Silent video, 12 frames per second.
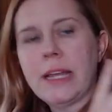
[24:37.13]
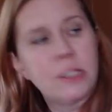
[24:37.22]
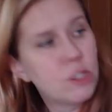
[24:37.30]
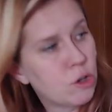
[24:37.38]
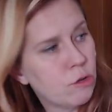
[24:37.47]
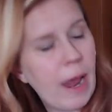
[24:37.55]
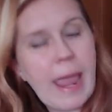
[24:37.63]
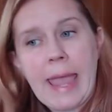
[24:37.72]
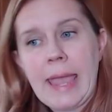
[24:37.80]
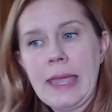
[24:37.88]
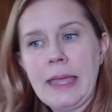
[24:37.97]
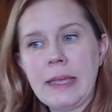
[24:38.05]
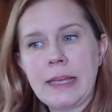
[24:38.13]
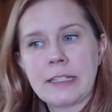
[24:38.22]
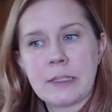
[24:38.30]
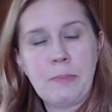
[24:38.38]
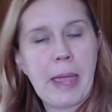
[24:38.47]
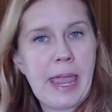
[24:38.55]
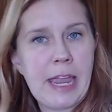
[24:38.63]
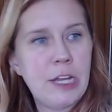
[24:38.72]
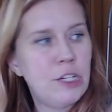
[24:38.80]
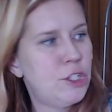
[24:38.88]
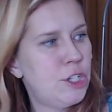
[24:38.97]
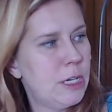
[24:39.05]
It's gray, it's
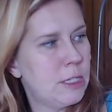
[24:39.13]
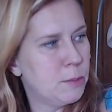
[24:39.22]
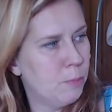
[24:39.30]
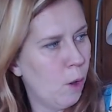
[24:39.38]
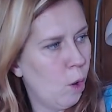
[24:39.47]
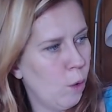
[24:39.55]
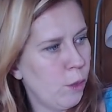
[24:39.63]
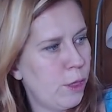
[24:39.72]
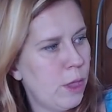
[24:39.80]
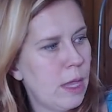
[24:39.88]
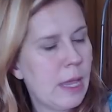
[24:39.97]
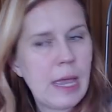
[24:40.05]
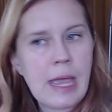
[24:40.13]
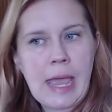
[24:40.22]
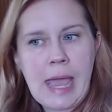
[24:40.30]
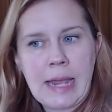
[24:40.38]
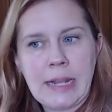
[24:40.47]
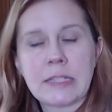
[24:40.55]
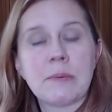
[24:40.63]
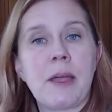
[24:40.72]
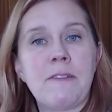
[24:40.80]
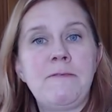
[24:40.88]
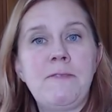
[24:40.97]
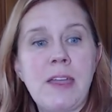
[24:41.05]
beige, it's both. And it's
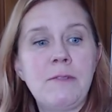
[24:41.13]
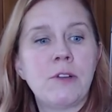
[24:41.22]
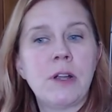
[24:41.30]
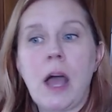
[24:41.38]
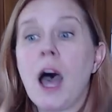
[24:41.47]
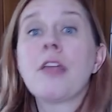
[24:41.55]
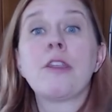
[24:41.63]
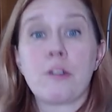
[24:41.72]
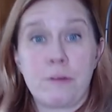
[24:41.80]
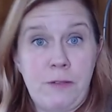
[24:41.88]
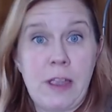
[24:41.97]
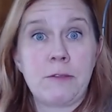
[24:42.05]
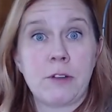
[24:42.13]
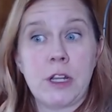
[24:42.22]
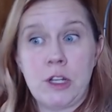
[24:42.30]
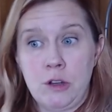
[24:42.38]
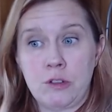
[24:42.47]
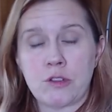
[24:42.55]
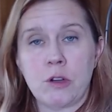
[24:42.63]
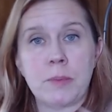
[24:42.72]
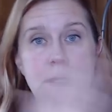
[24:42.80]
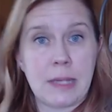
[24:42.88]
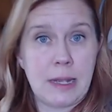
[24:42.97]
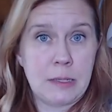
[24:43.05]
my favorite, other favorite neutral
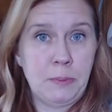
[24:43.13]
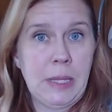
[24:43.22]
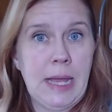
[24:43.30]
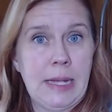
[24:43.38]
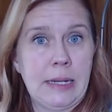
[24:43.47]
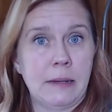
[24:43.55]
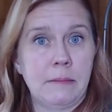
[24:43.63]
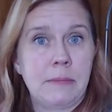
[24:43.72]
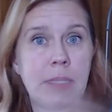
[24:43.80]
besides platinum.